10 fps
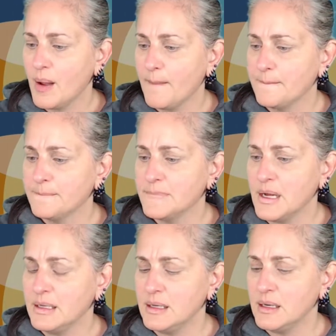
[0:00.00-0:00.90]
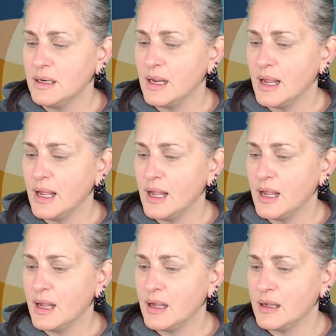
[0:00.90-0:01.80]

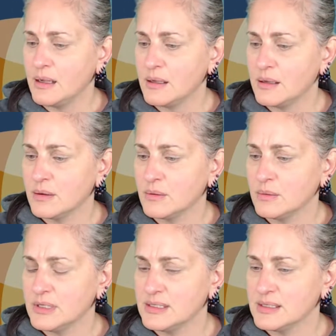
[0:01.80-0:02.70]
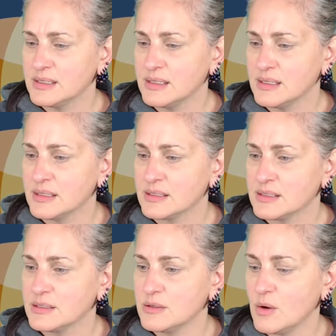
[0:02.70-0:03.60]
Monday, what is
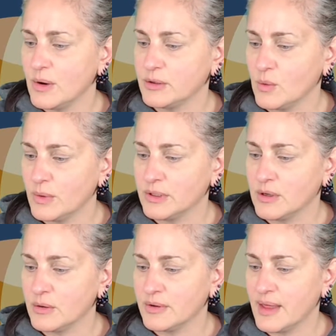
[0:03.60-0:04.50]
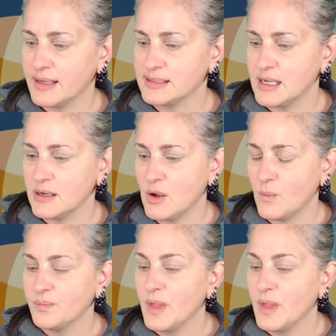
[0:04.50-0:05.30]
this? No, I don't want to go to that. Say no.